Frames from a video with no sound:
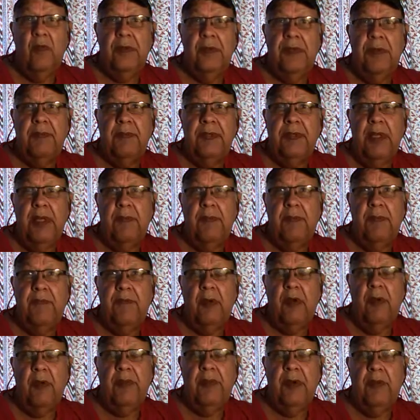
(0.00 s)
some type of
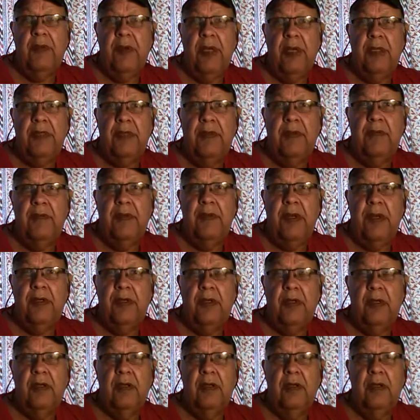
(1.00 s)
copyright
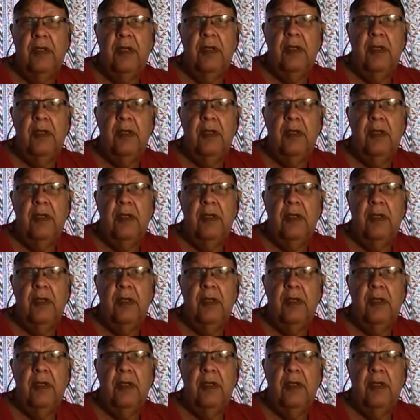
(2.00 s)
infraction.